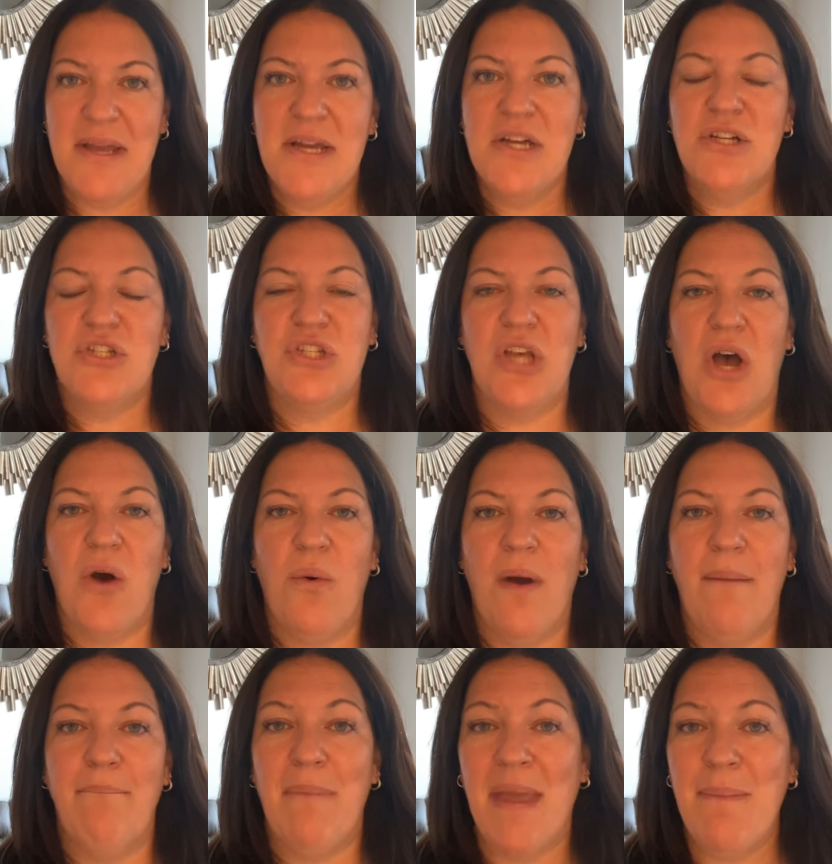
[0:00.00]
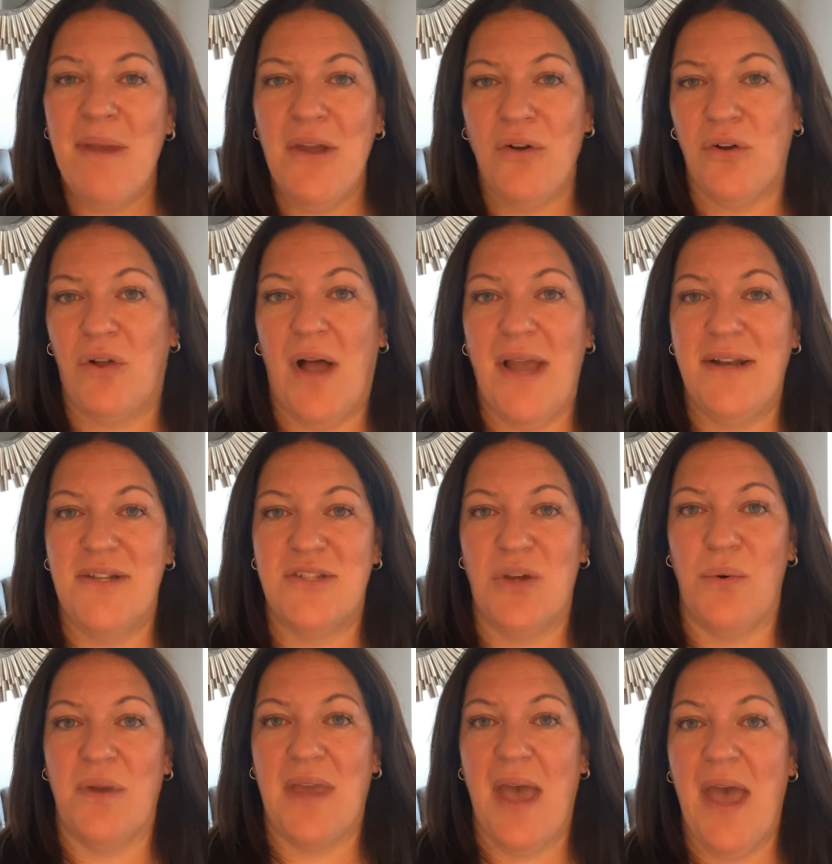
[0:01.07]
So maybe your client is
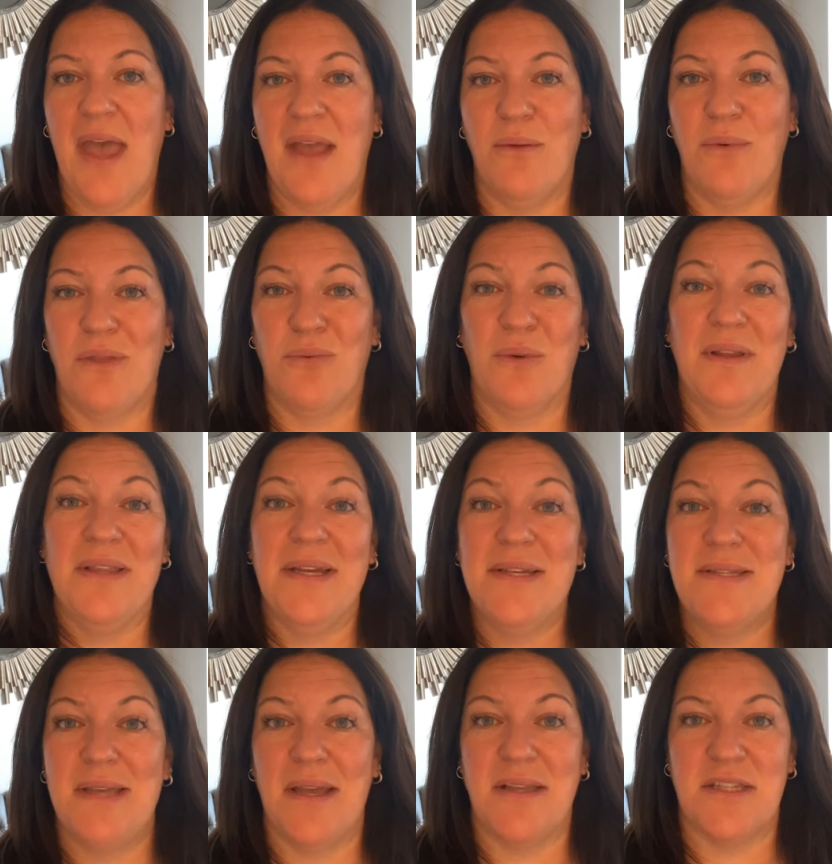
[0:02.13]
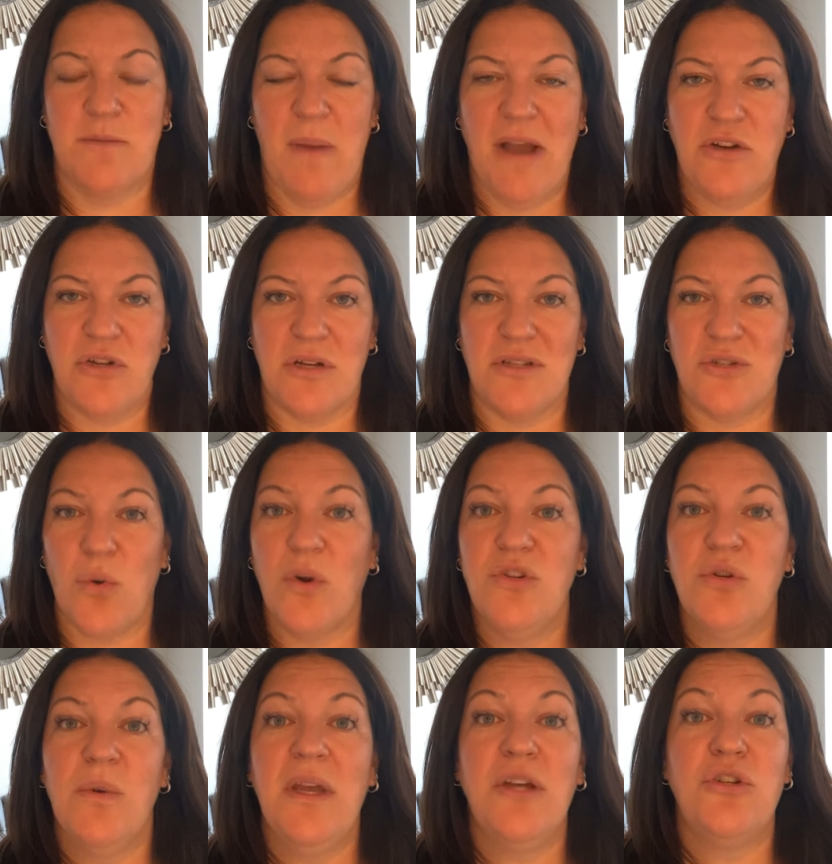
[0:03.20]
okay with releasing inspections or
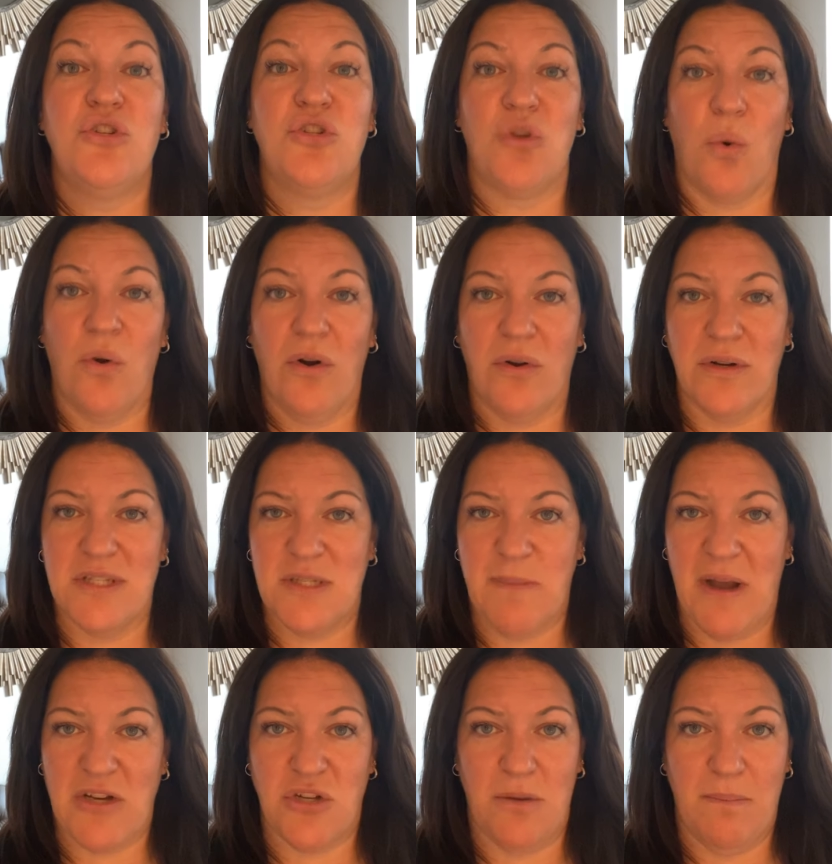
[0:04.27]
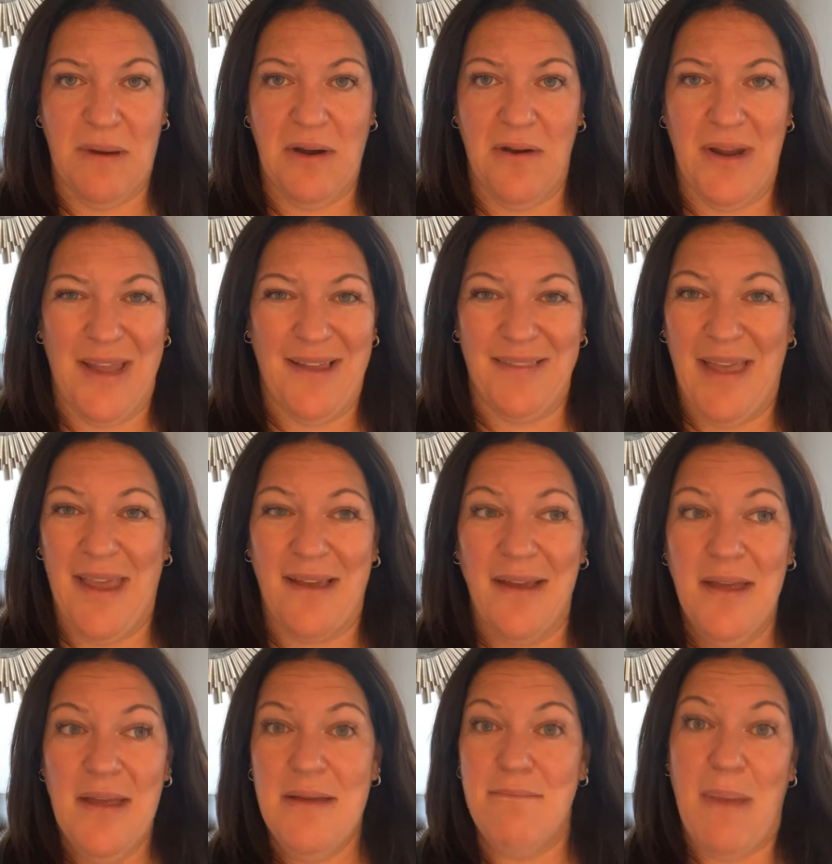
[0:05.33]
doing a shorter inspection period, like
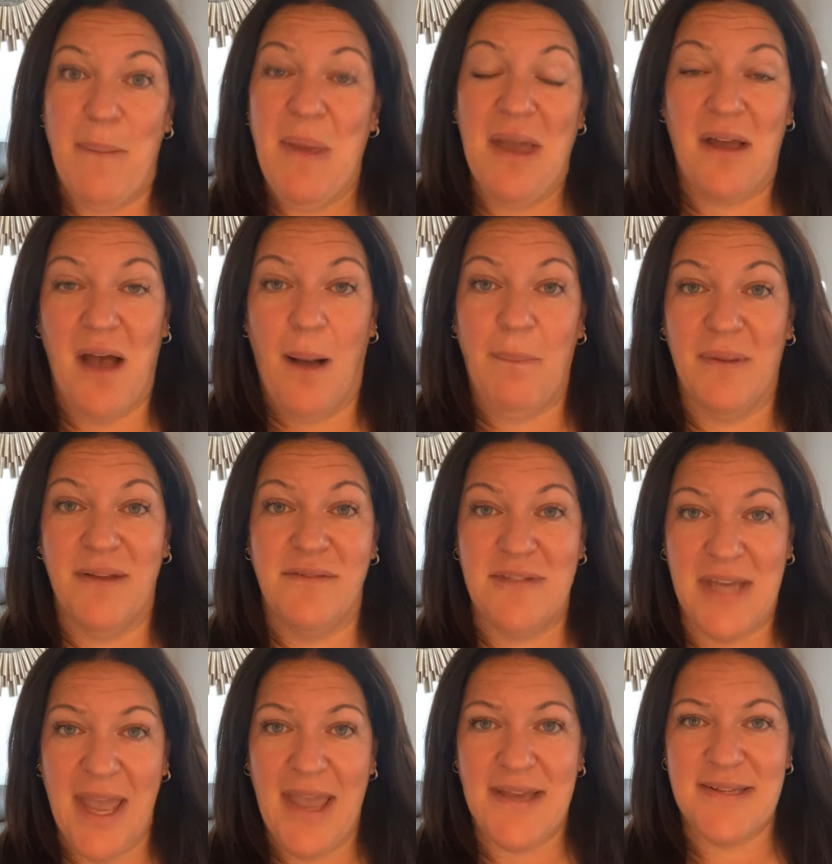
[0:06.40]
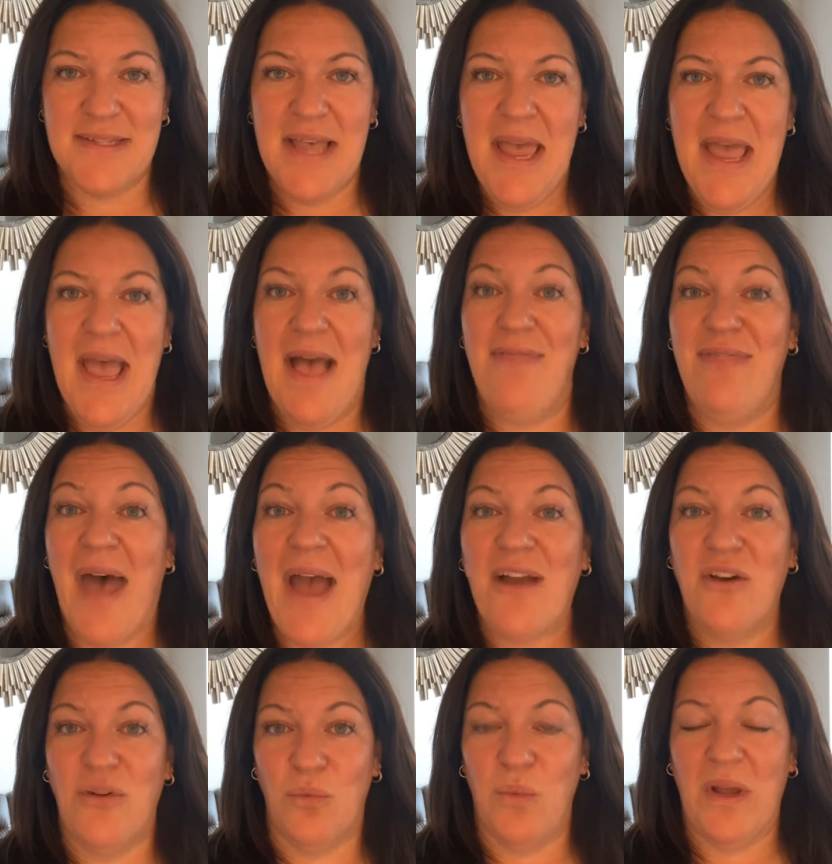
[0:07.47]
maybe a couple of days, and that
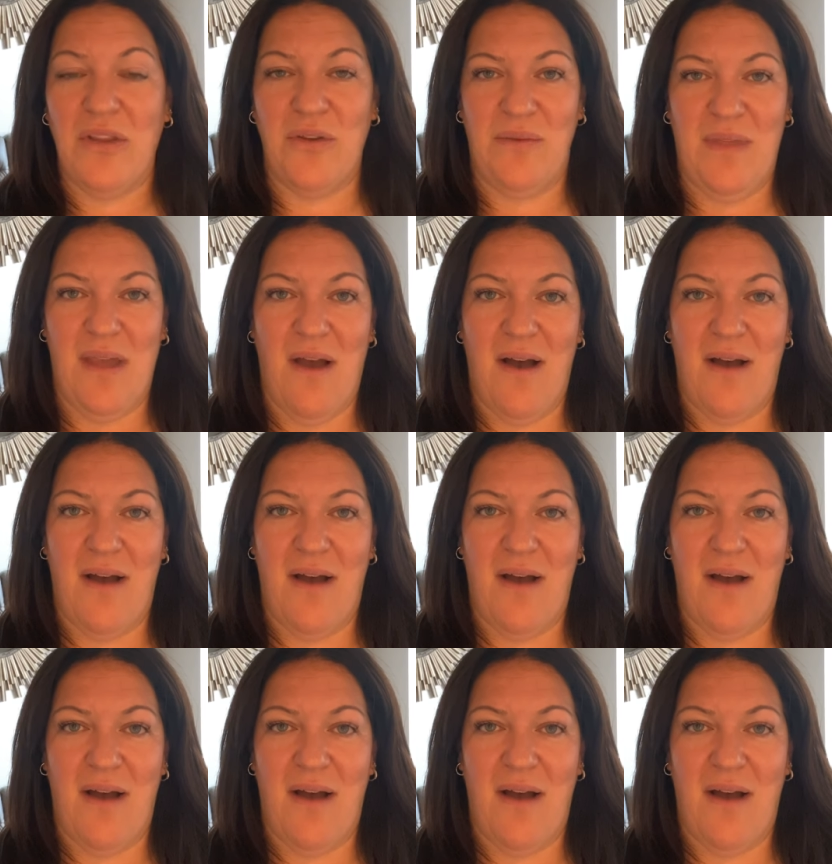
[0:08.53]
could win you the